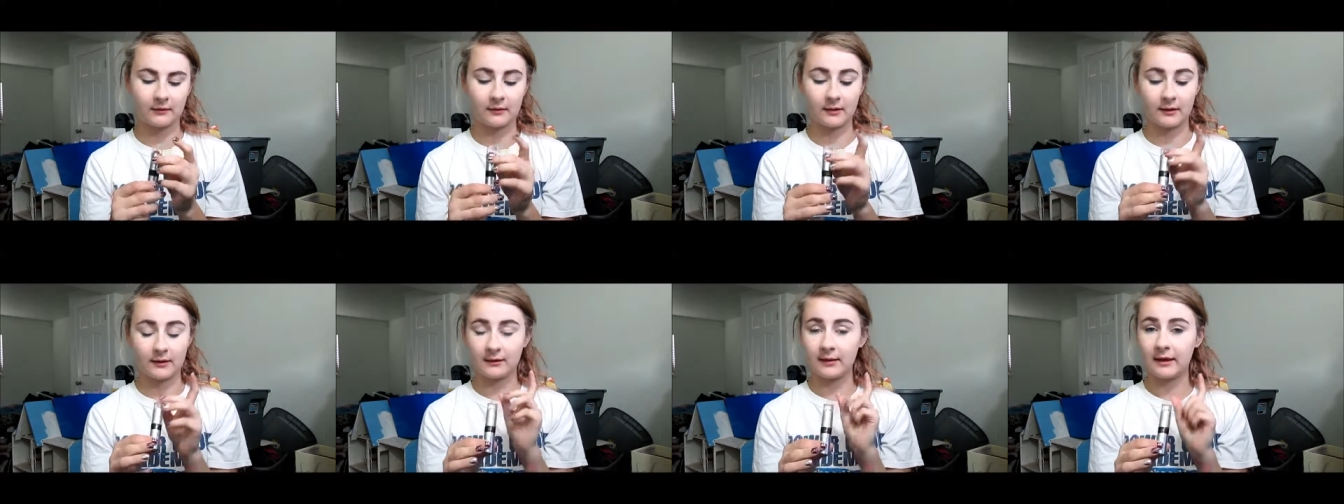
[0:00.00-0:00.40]

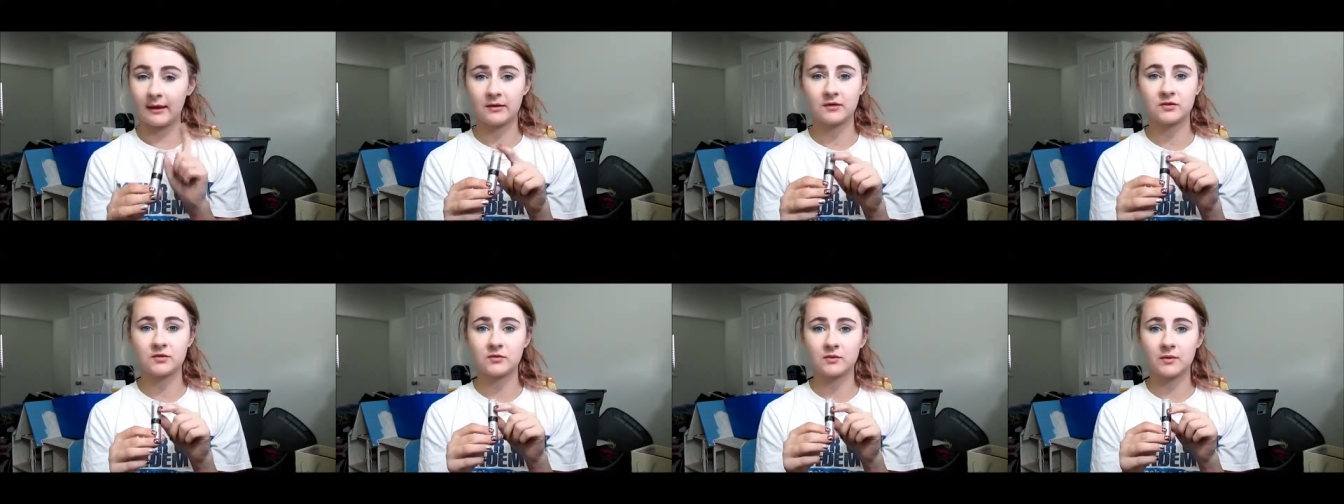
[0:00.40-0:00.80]
It
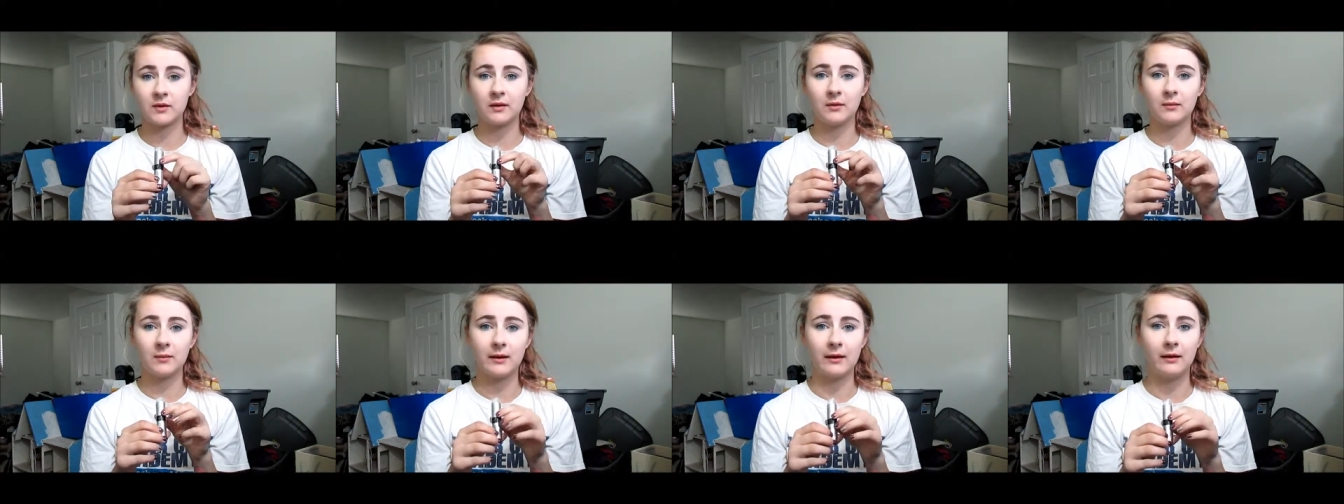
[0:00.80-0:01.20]
lasts
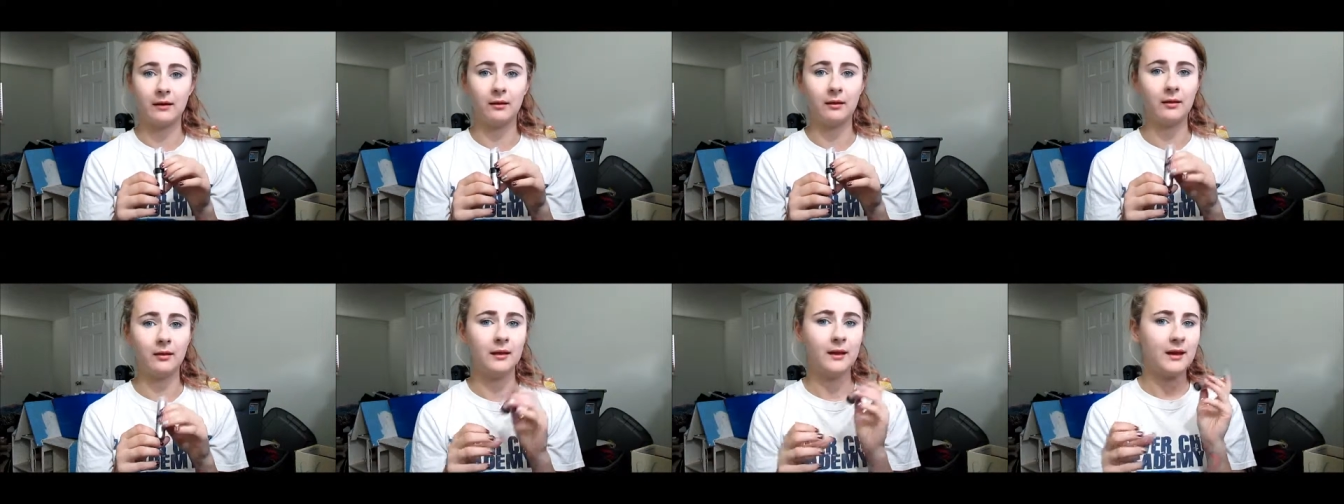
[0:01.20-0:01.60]
really
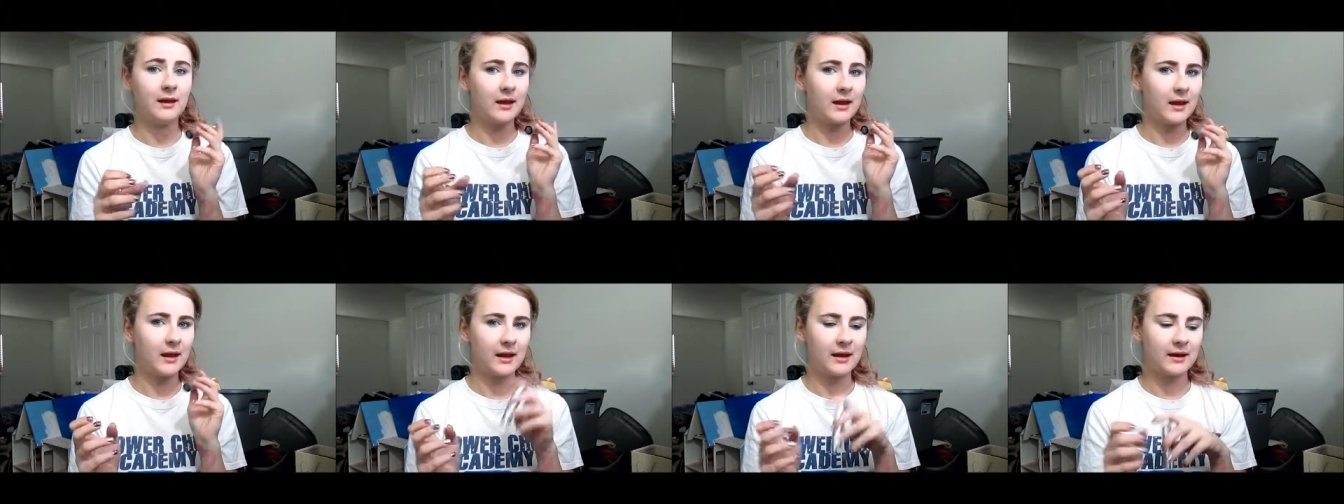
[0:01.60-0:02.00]
well
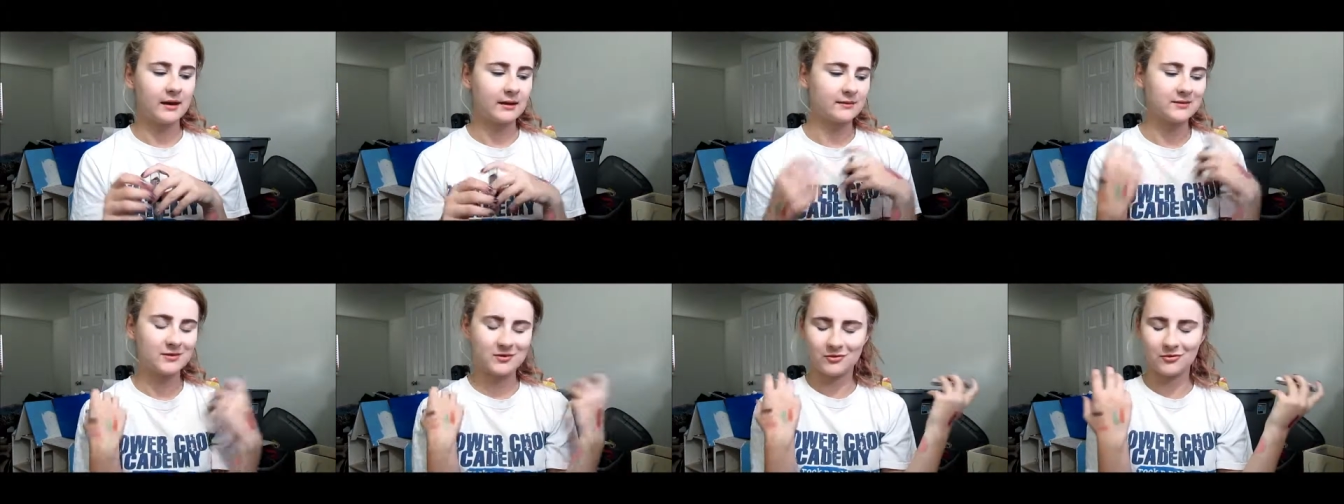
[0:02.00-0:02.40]
and
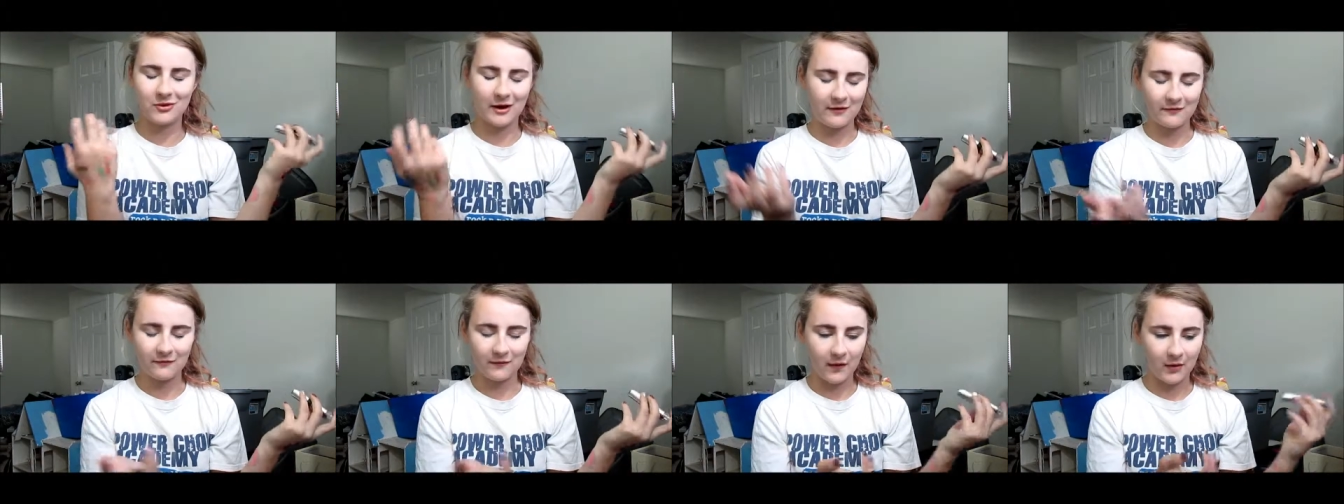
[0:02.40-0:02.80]
it's
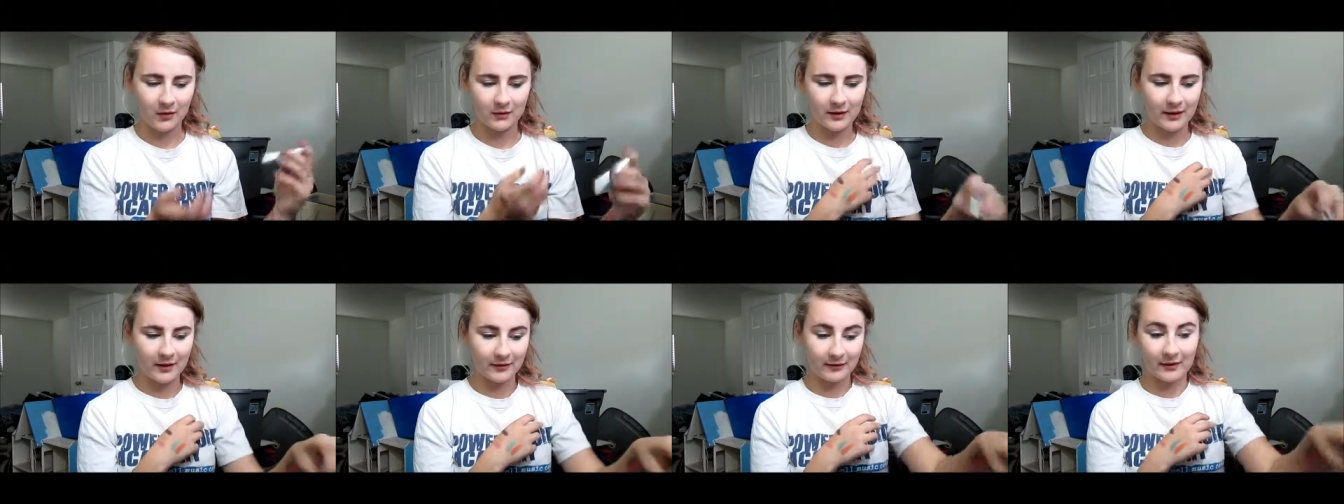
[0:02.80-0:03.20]
great fall
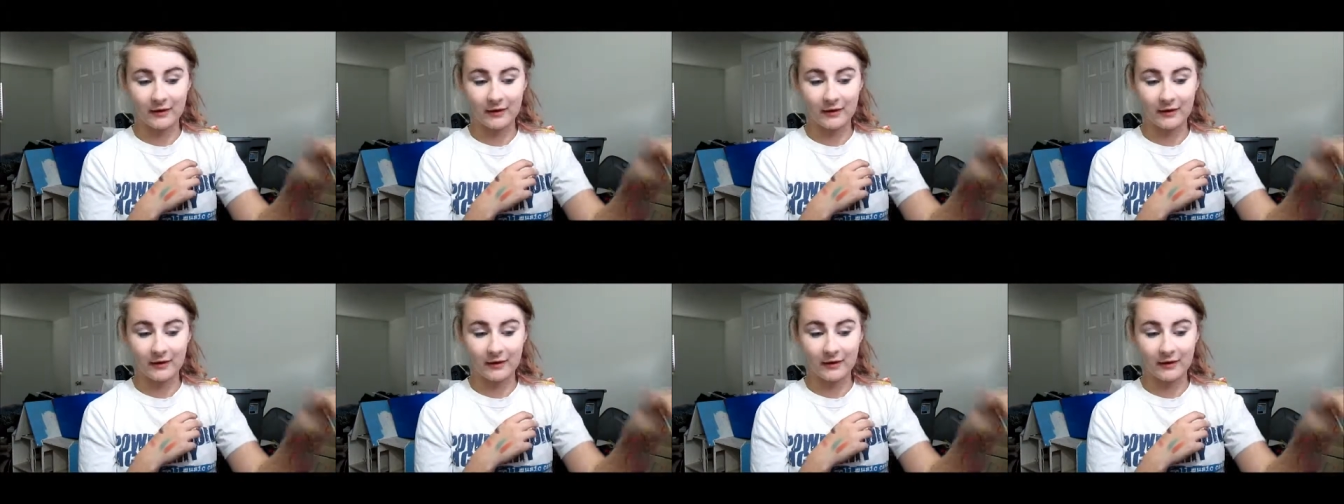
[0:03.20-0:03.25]
color.